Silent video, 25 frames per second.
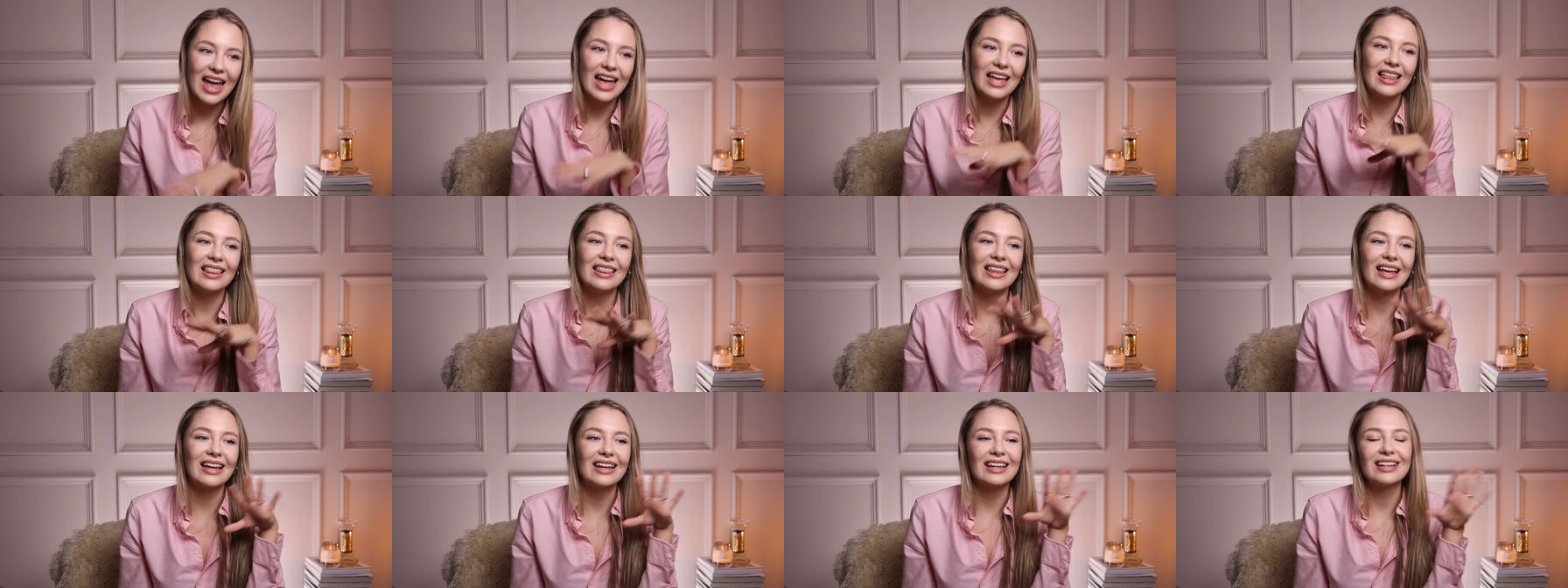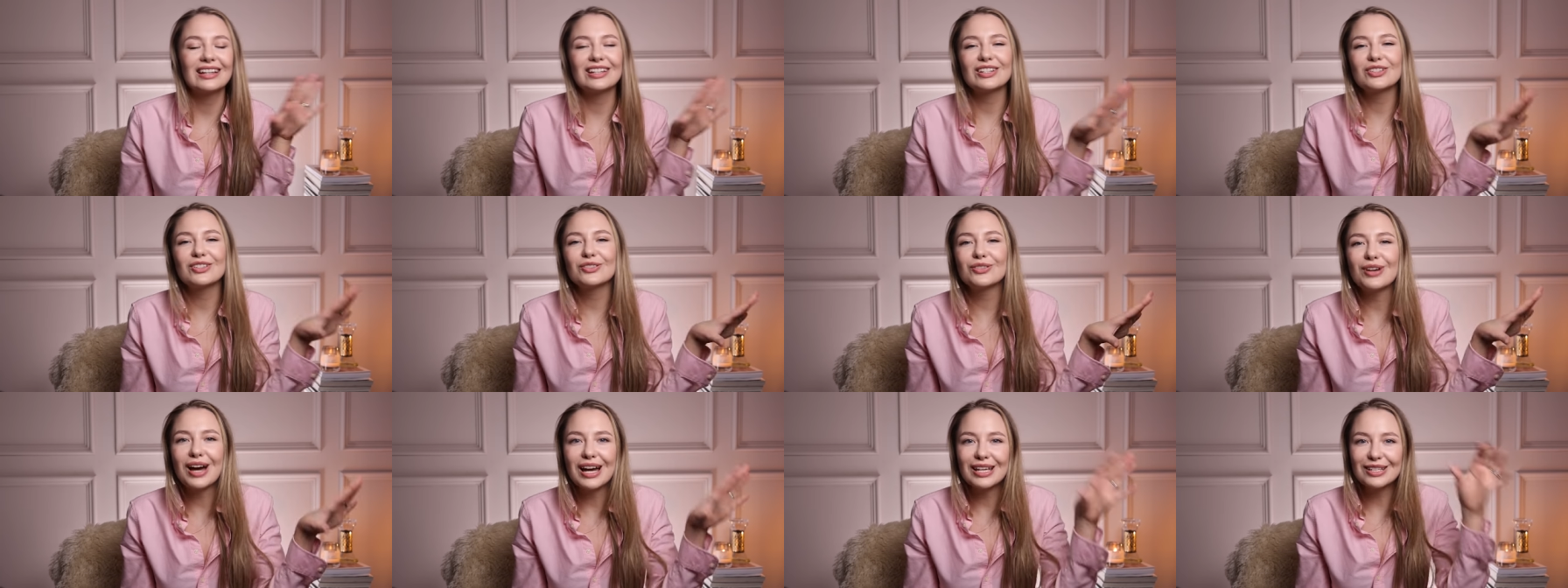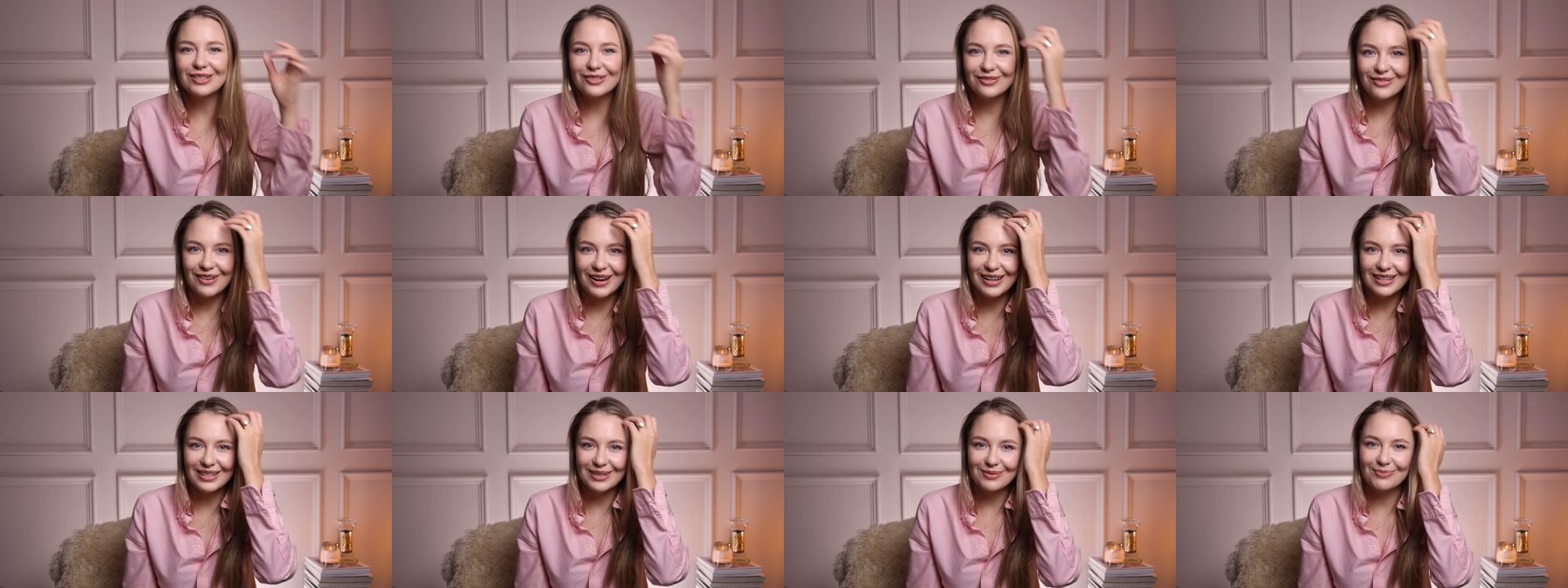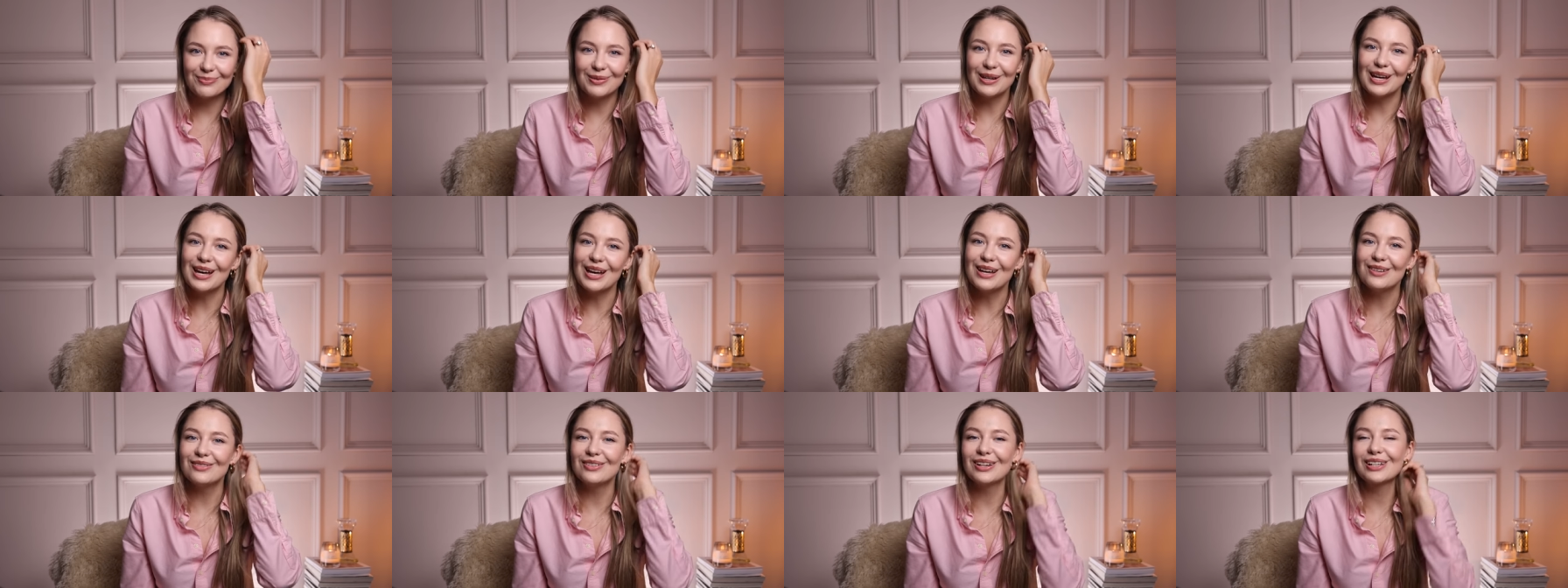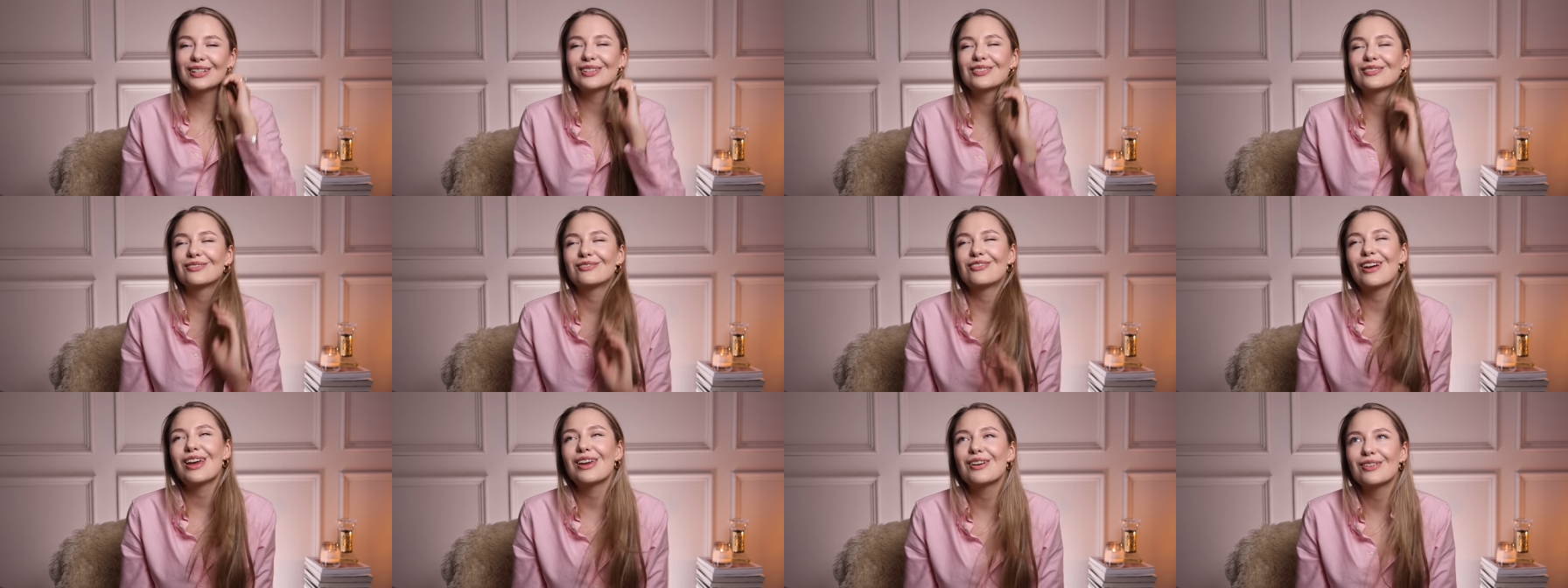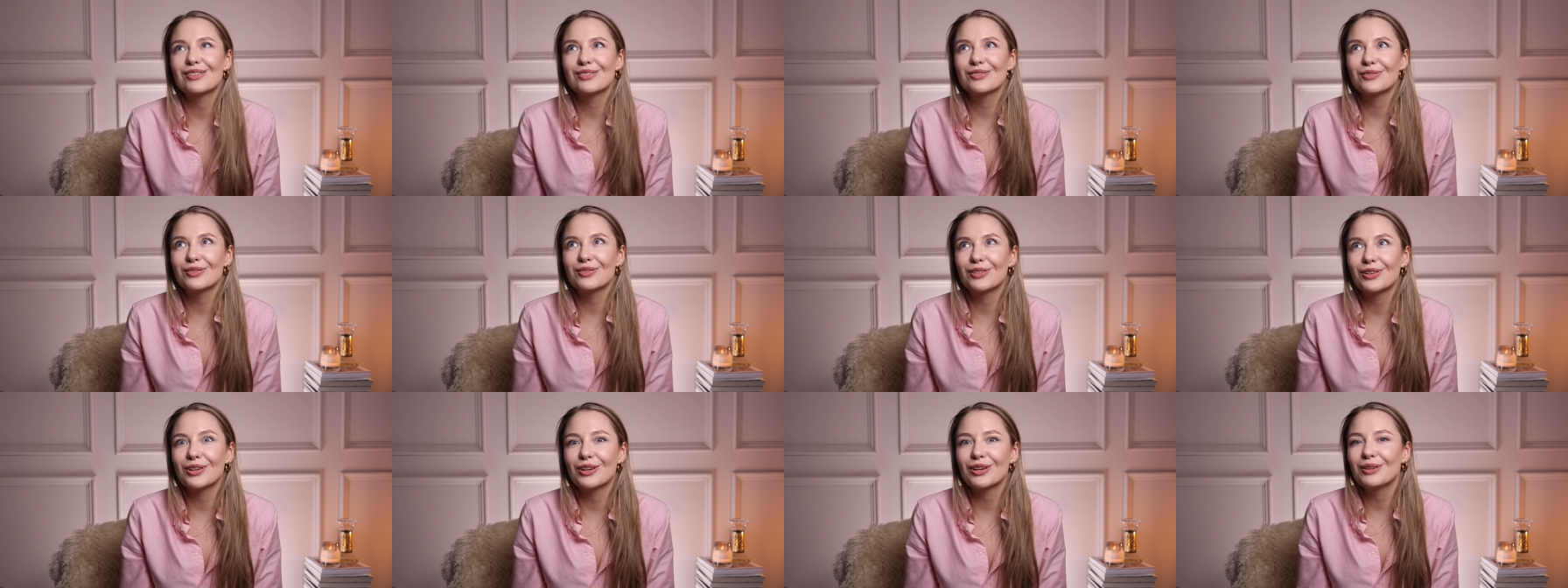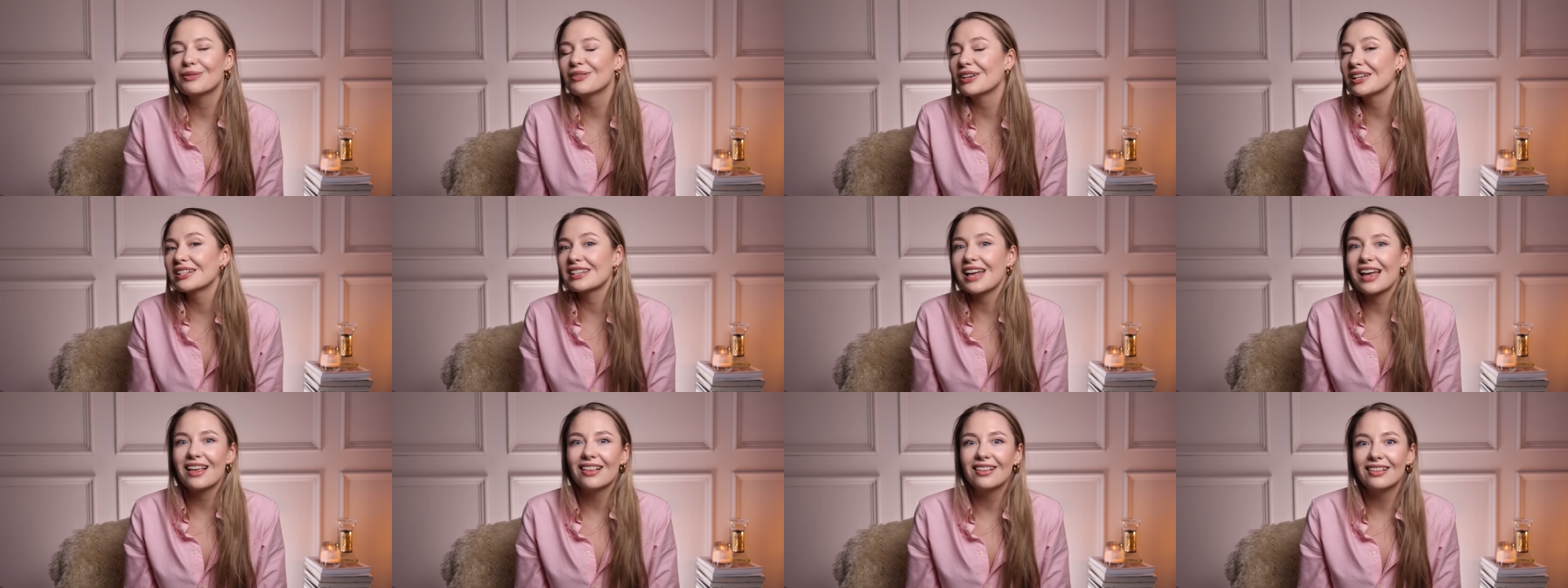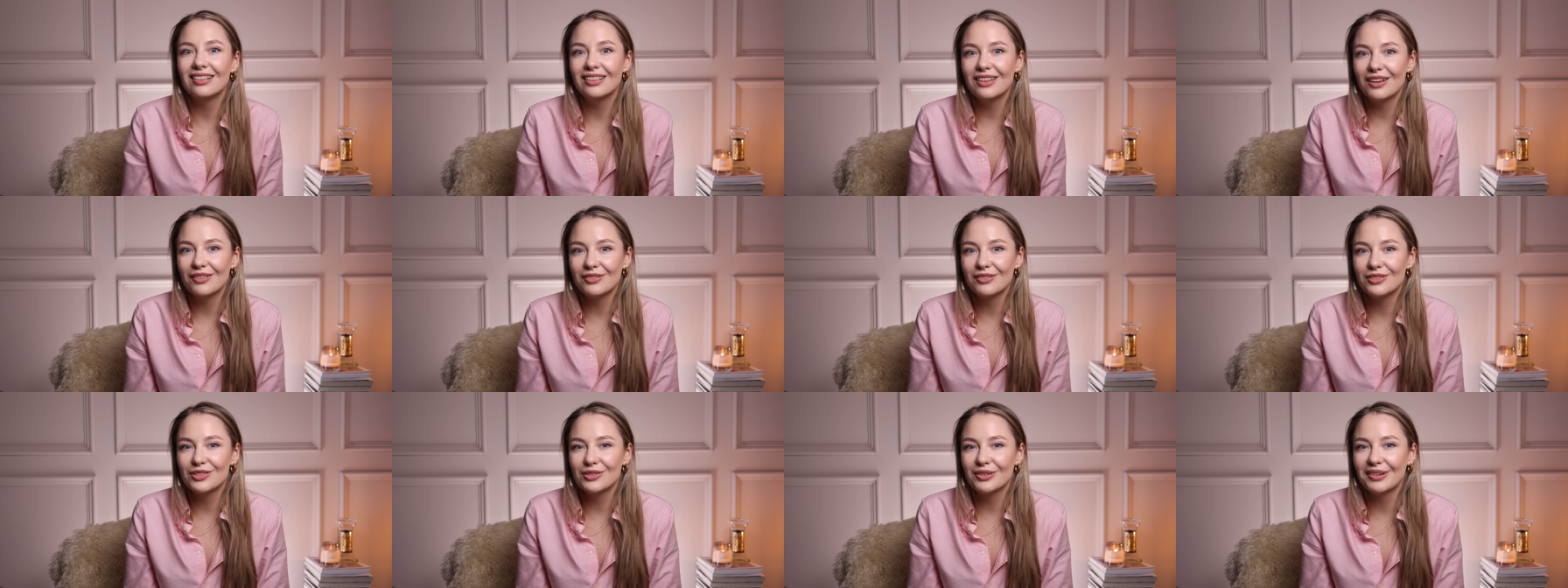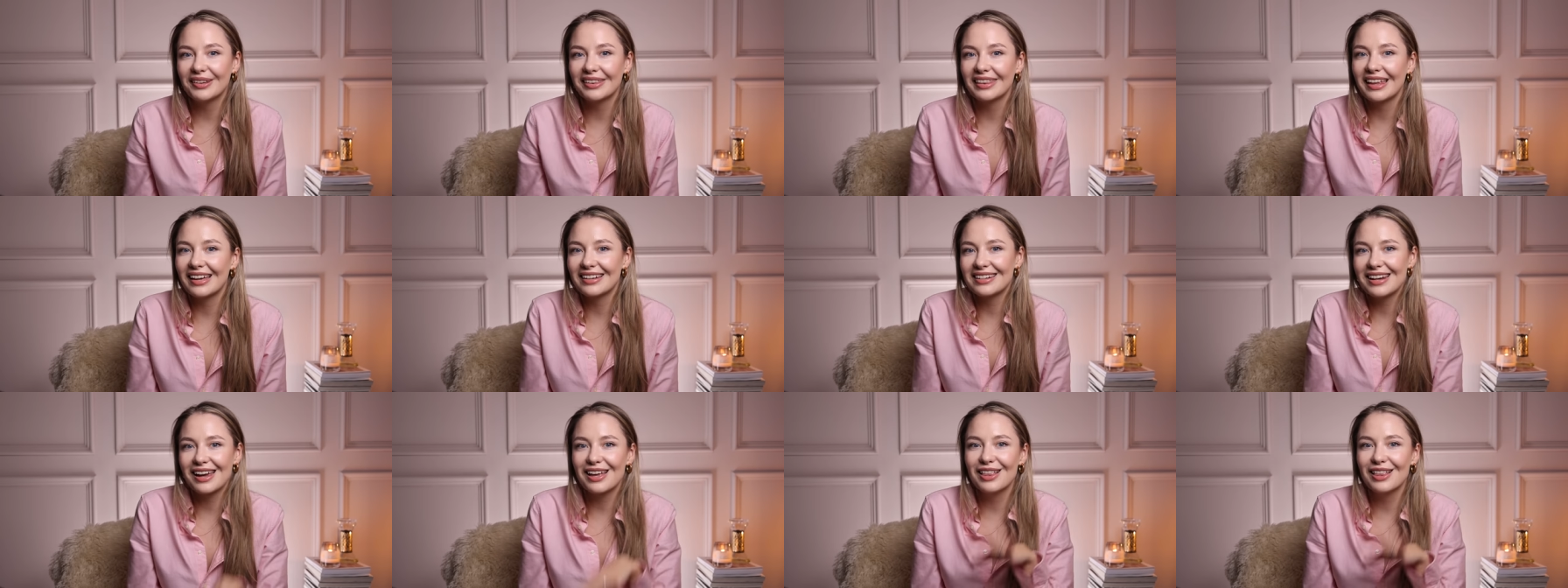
and like try to find a perfect fragrance for you because I love doing that.